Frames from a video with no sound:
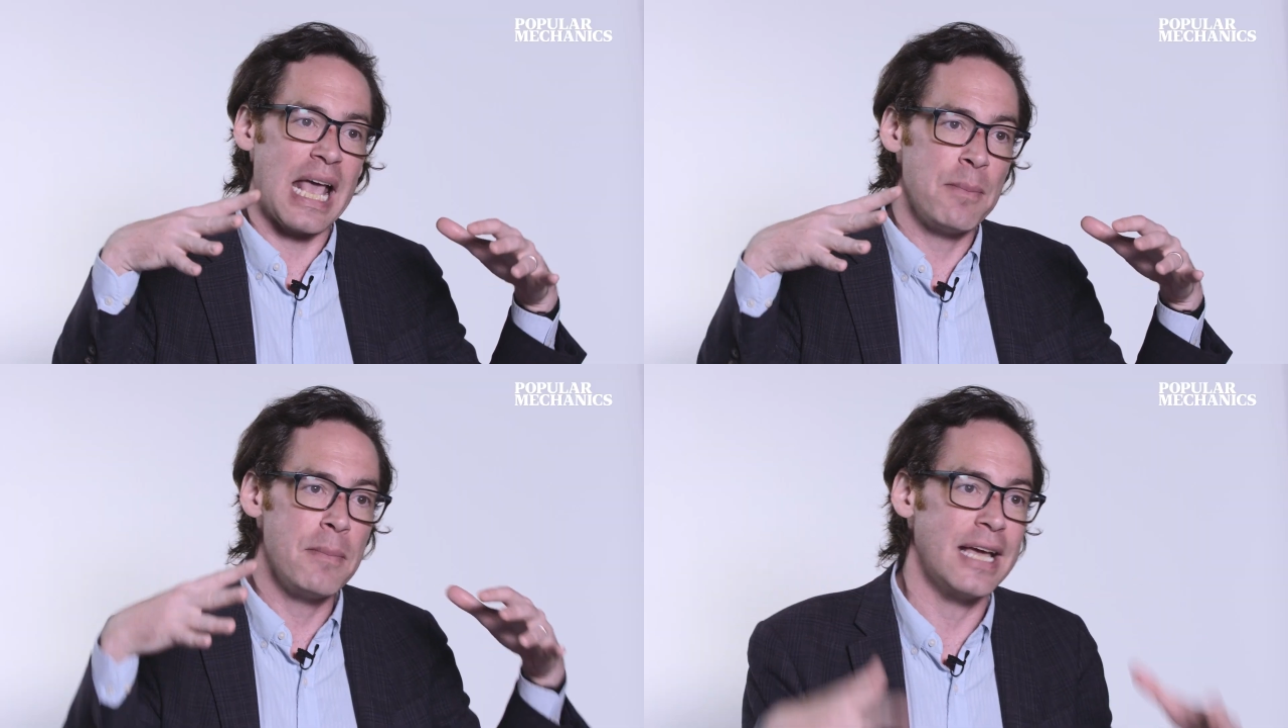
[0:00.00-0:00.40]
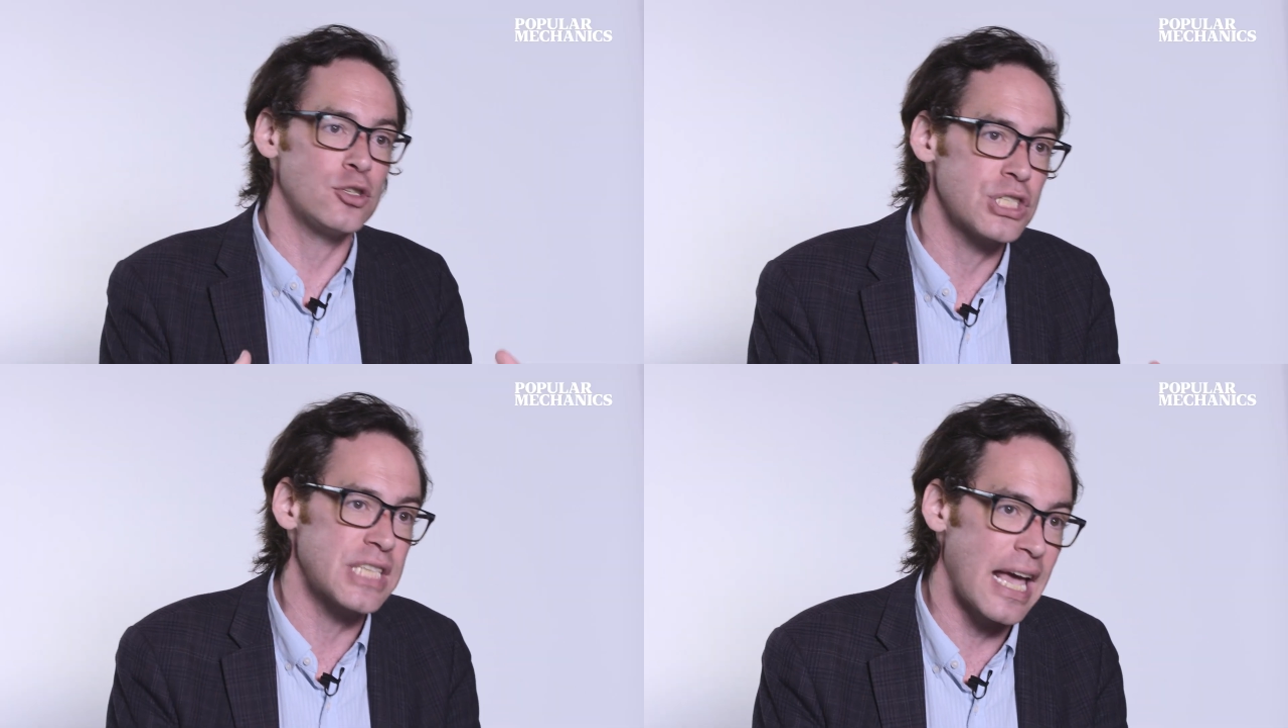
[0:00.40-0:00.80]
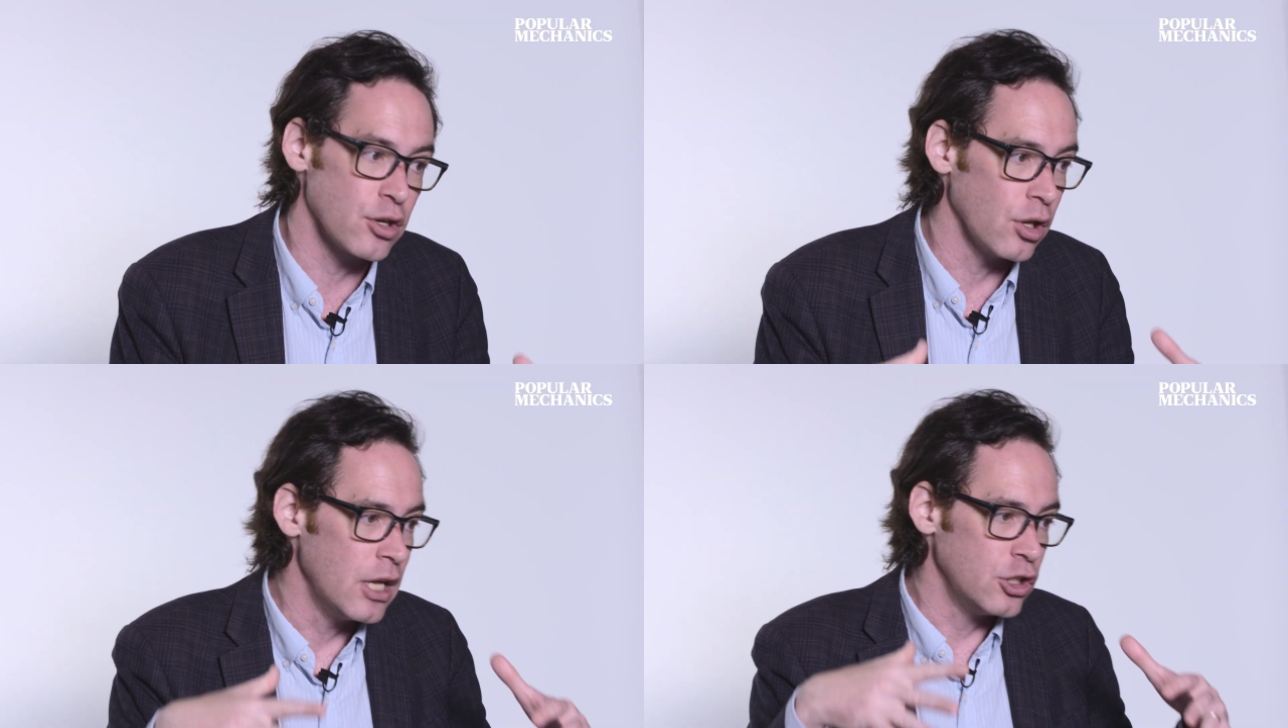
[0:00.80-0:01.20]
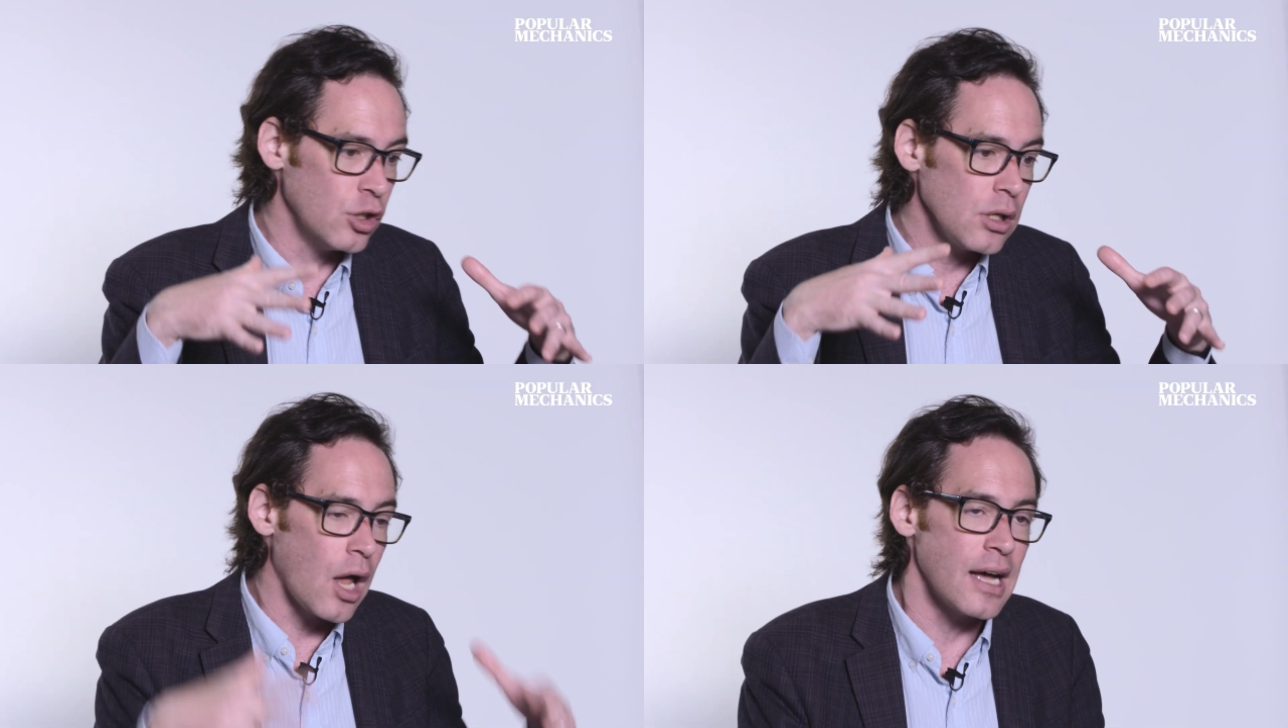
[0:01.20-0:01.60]
a major scandal. You
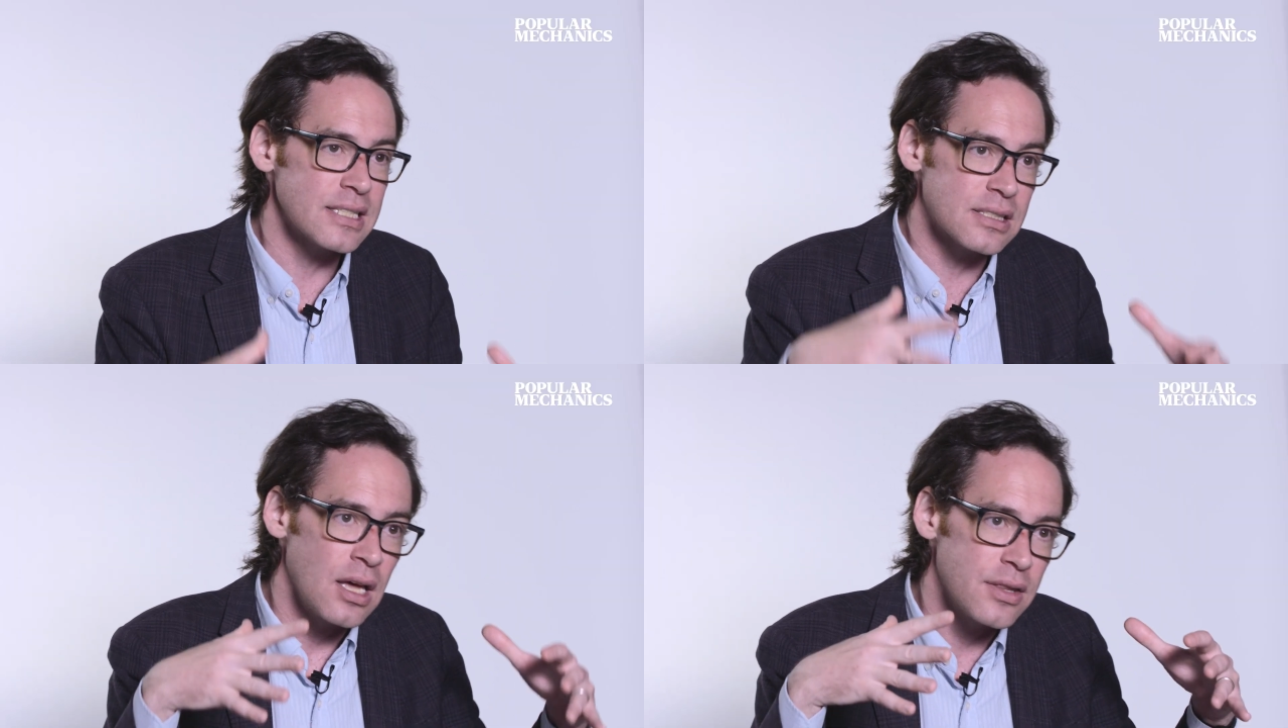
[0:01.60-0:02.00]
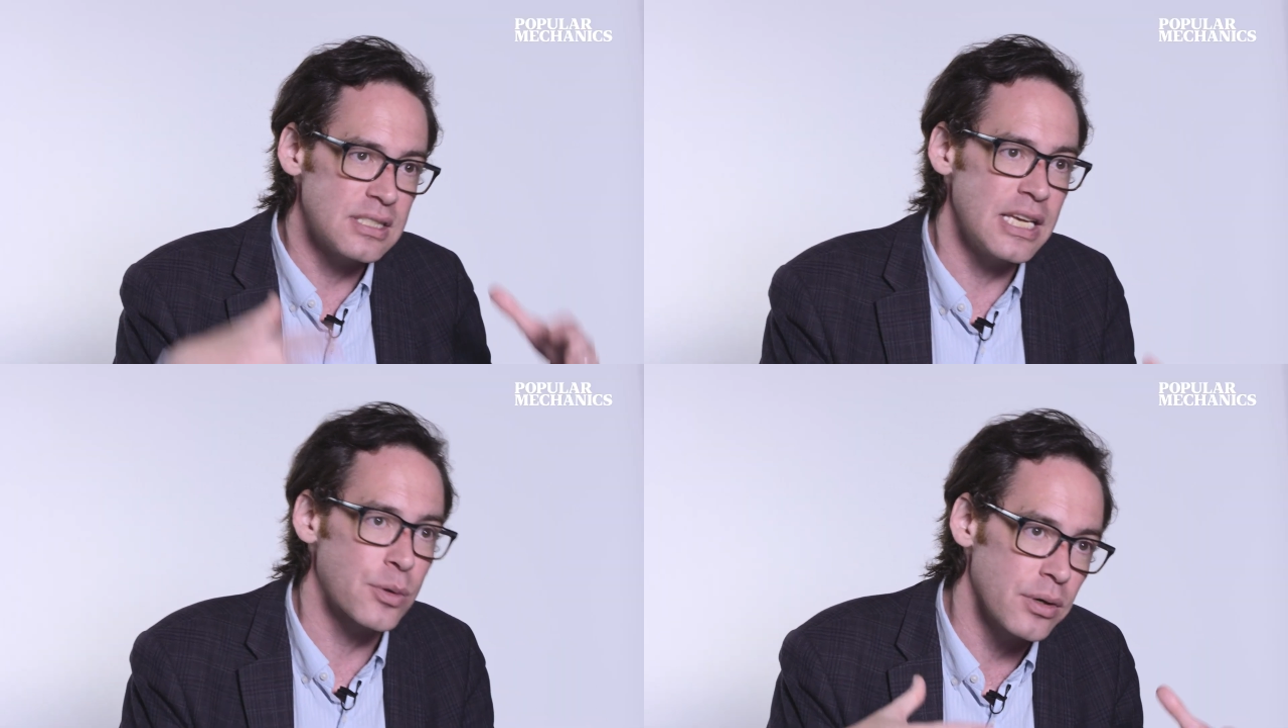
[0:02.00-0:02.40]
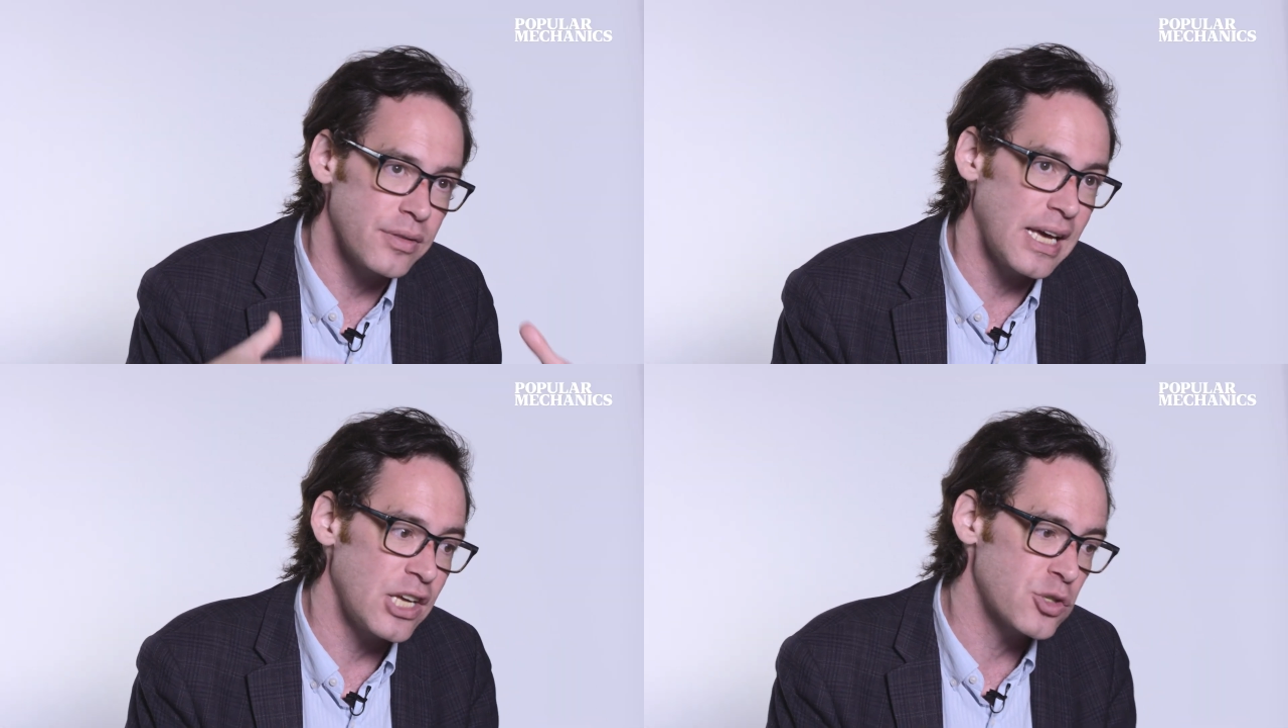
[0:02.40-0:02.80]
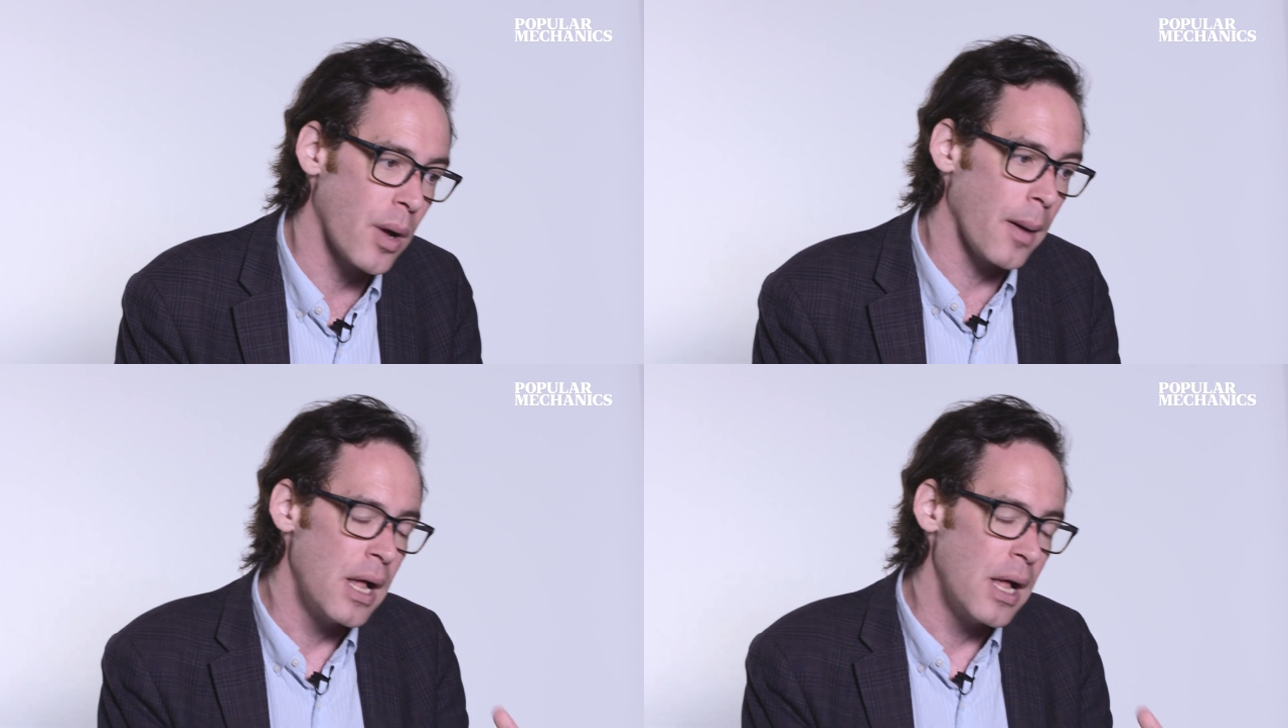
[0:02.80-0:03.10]
lost the secret of the H bomb.